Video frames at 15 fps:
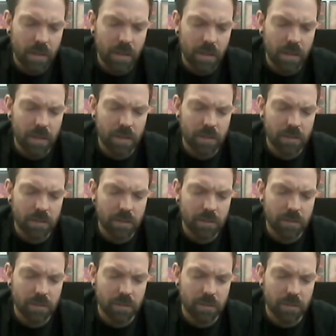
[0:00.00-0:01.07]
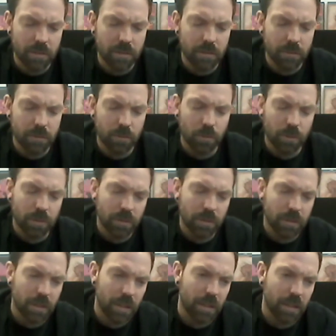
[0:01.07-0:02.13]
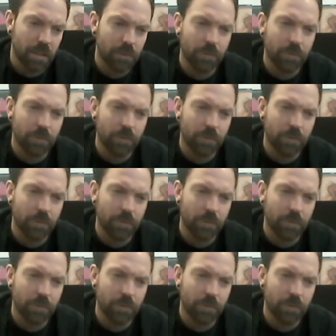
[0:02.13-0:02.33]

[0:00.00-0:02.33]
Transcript: and it was kind